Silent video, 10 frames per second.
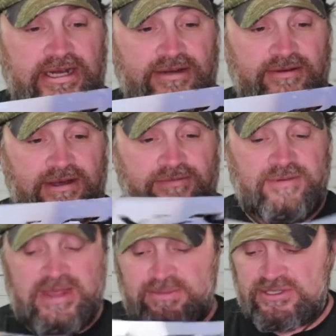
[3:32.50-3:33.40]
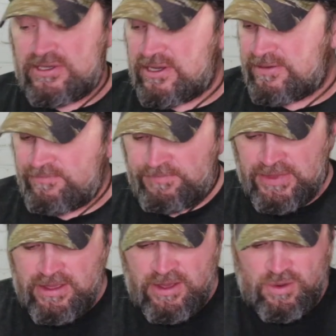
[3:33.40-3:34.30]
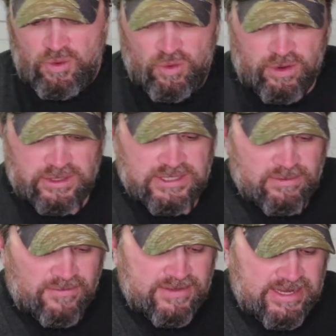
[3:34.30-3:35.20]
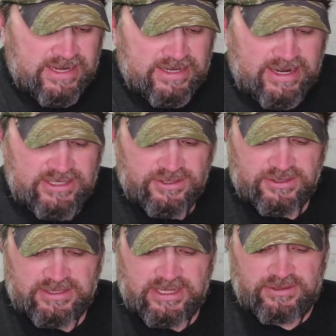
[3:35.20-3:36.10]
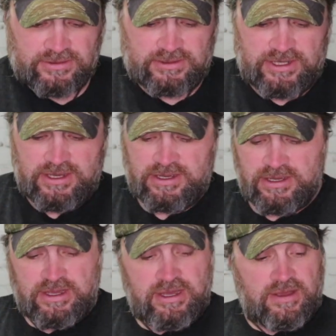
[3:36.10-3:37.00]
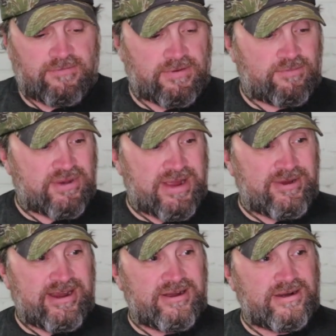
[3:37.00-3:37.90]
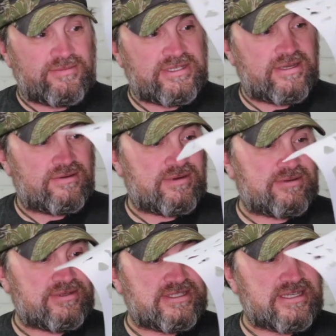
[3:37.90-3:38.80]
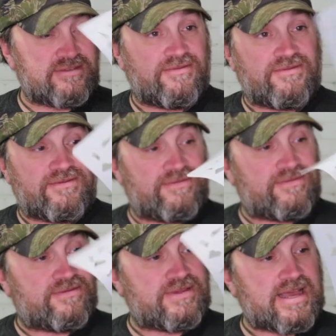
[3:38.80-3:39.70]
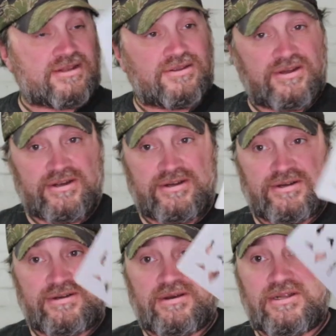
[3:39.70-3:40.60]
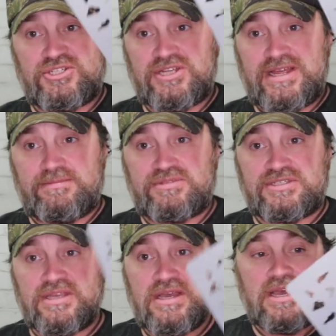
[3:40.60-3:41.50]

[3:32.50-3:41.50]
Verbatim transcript: that uh, from Amazon or some of the nicer stencils from Primary Arms, what one's this? Flecktarn shapes,